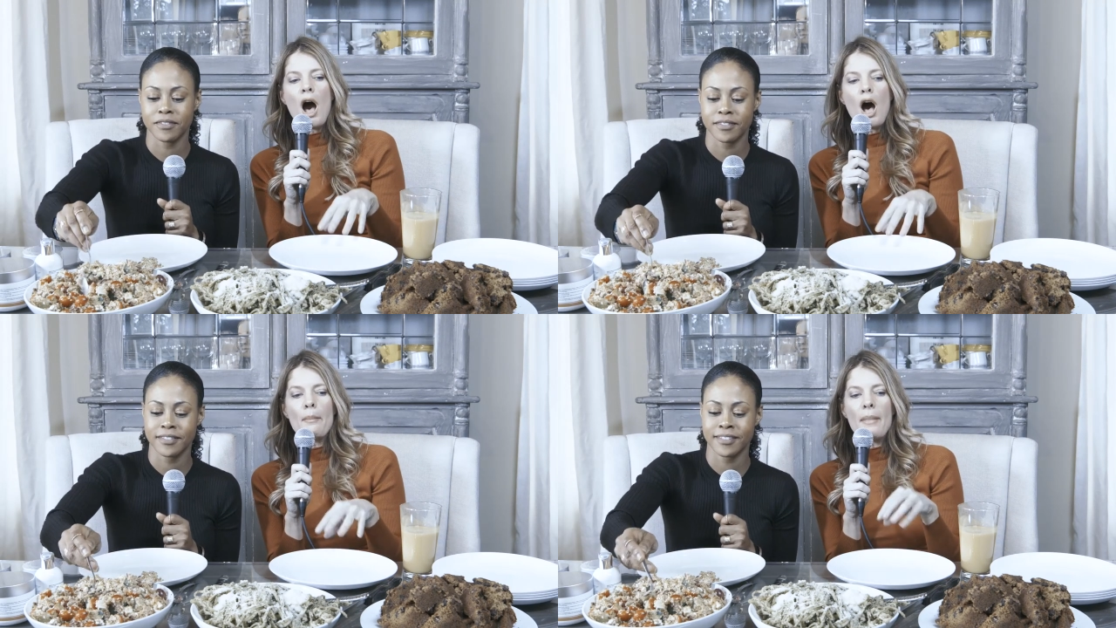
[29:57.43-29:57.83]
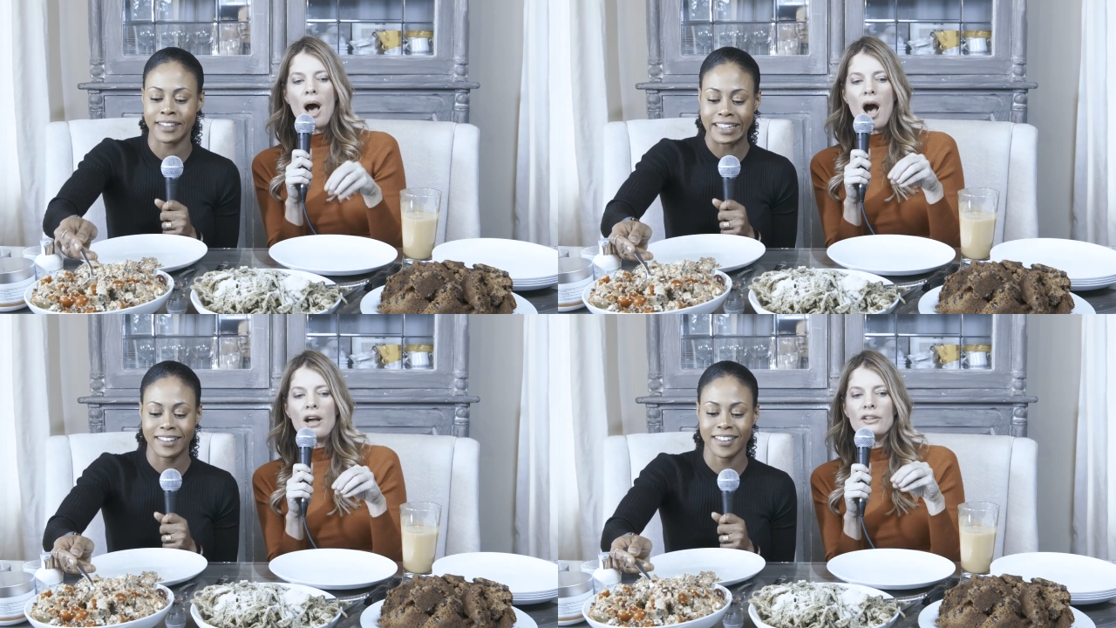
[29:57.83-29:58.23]
Speaker 1: right. Um,
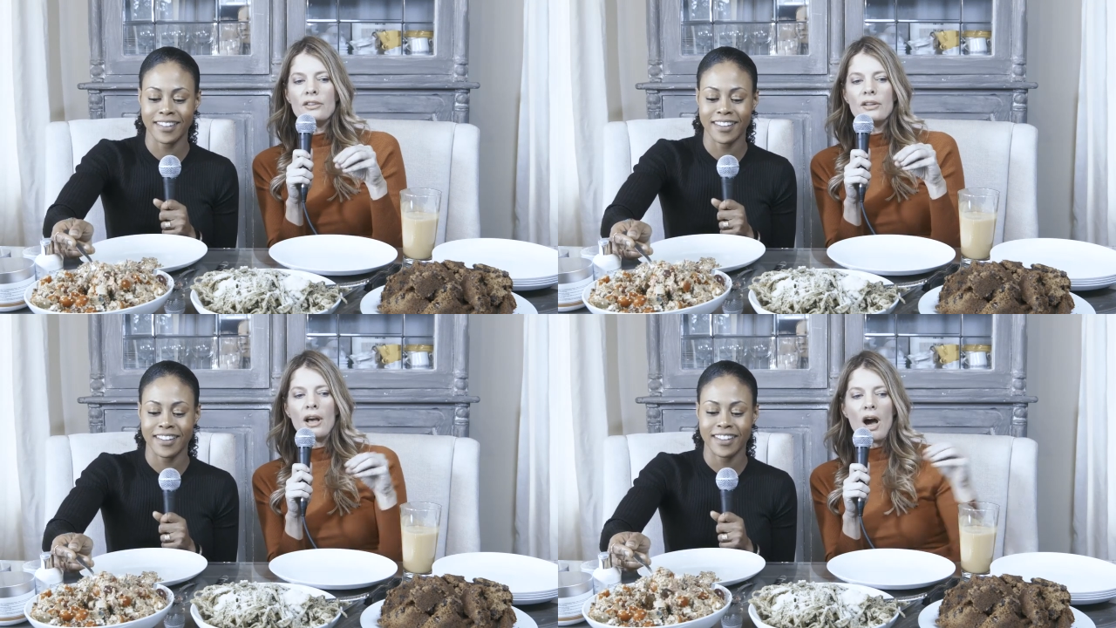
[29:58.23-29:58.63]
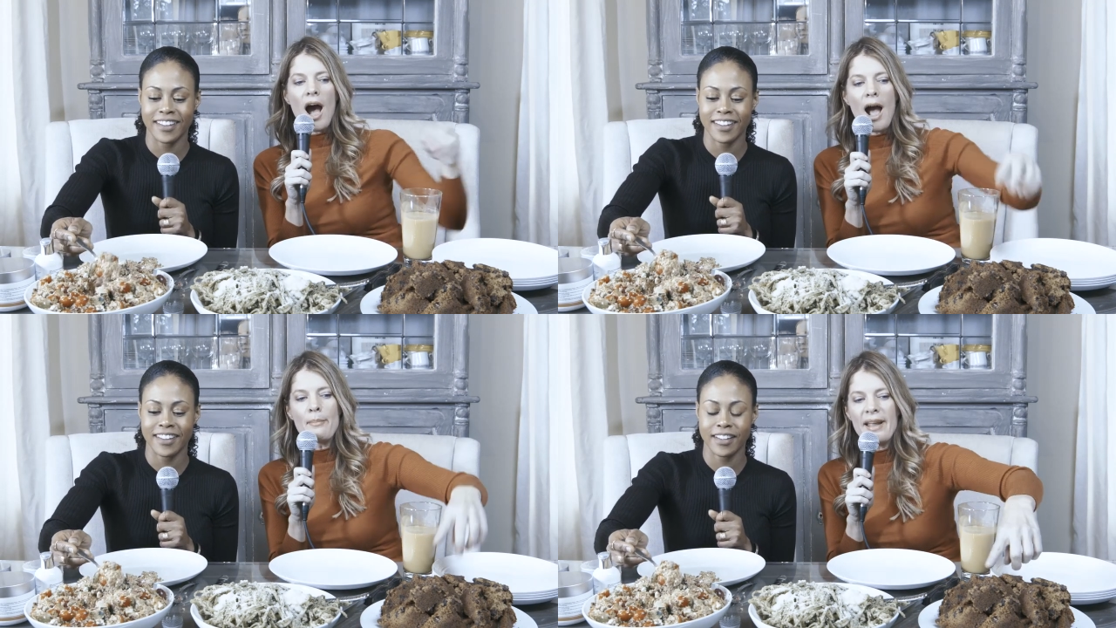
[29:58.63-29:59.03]
uh,
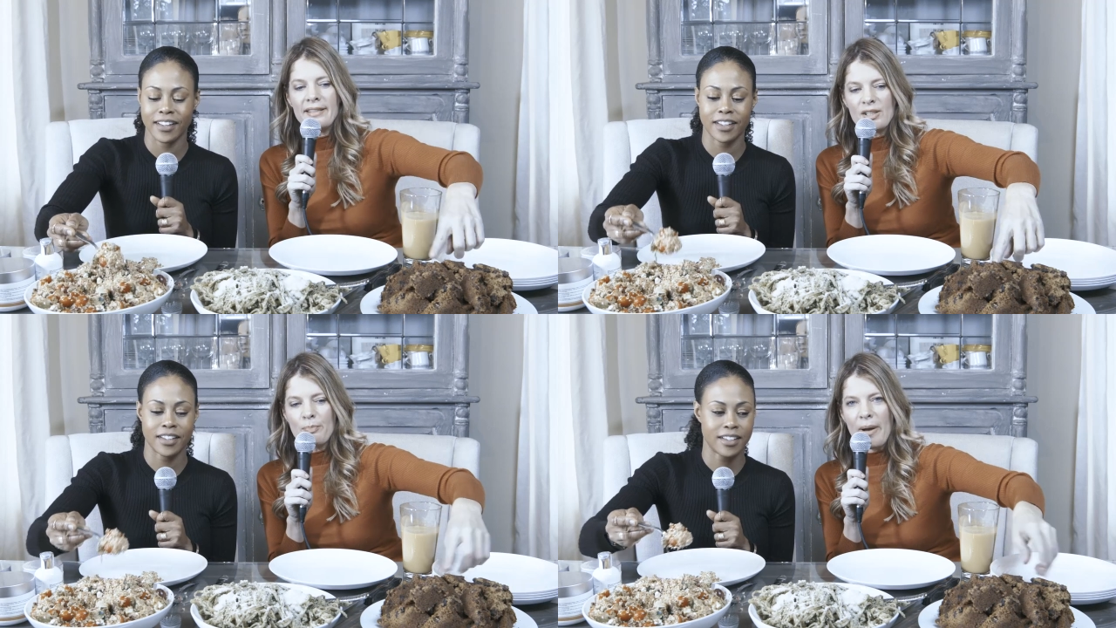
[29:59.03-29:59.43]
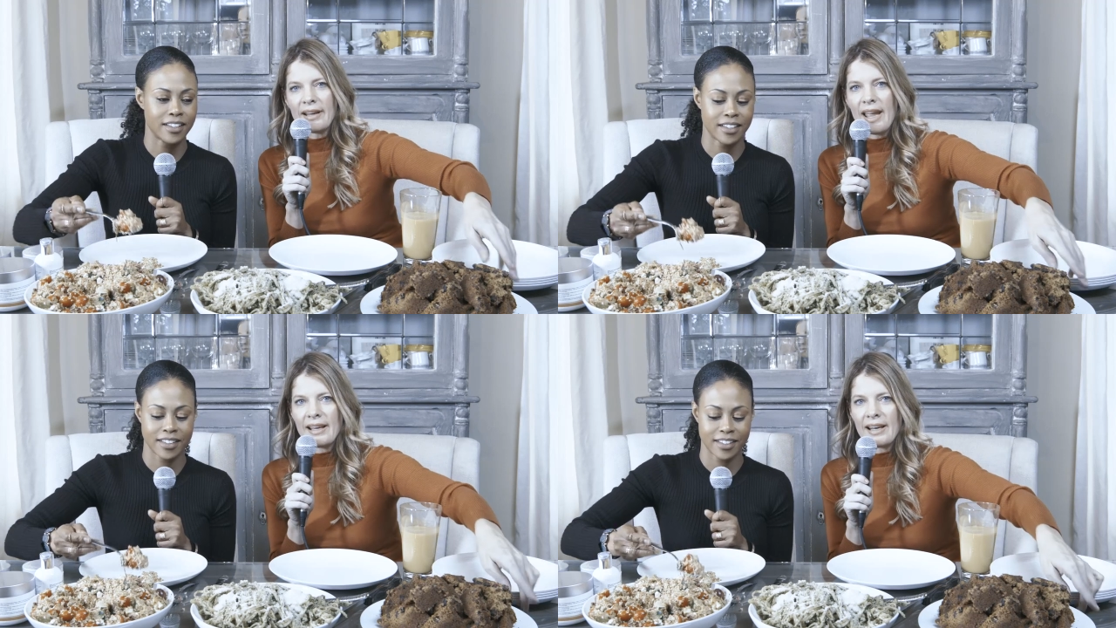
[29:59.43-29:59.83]
I made this
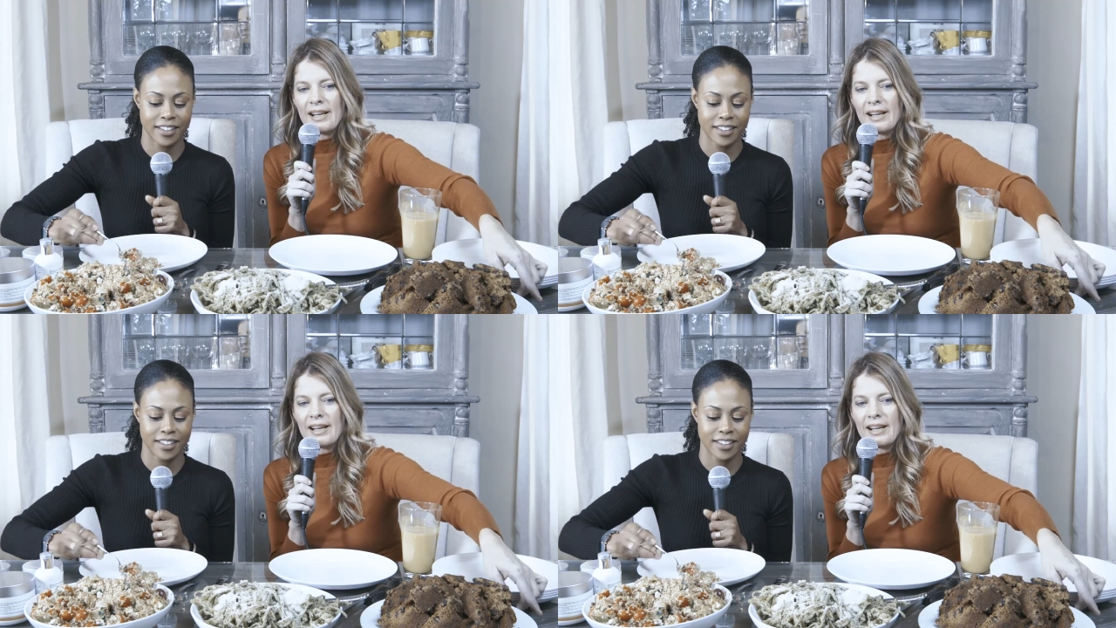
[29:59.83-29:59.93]
Bundt cake,